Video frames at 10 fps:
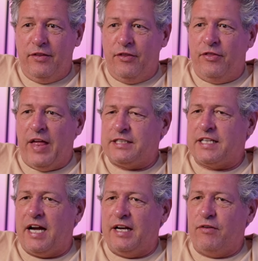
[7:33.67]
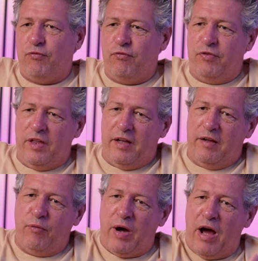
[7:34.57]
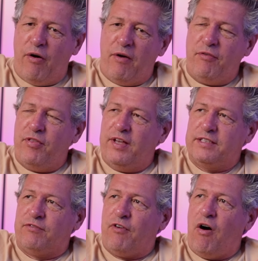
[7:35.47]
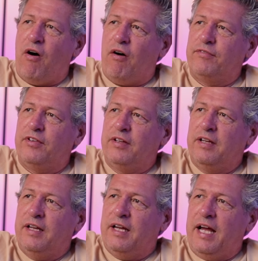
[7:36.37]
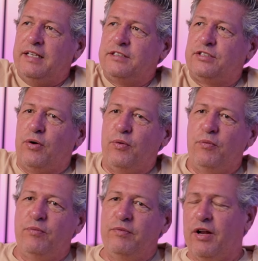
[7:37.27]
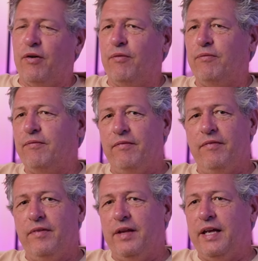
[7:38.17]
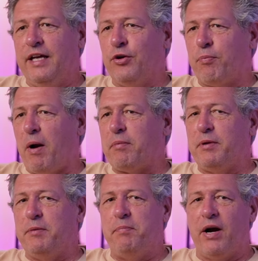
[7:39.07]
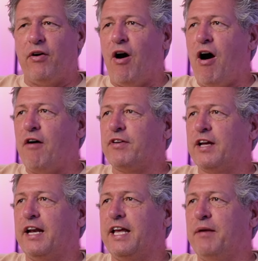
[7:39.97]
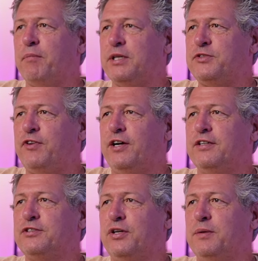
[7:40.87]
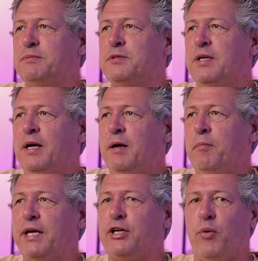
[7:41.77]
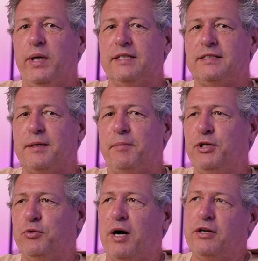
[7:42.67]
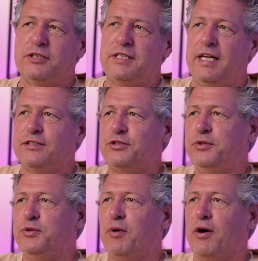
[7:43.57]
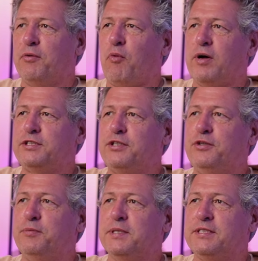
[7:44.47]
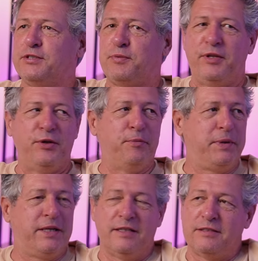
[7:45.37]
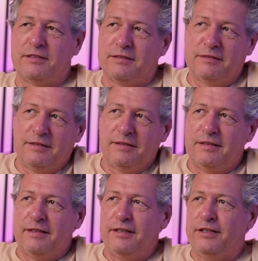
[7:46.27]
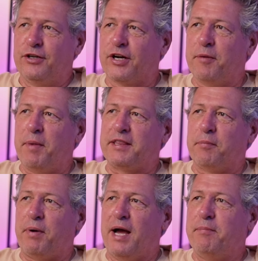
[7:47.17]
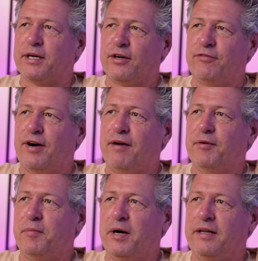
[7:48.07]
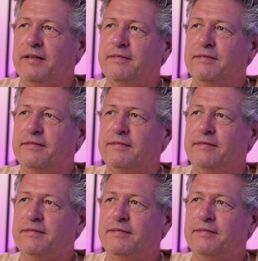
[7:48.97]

That's kind of how everything's evolved. And so, you're probably better off and going to get much fairer terms by going to somebody who understands who you are and wants to do business with you, because you're going to make the pie bigger for everybody.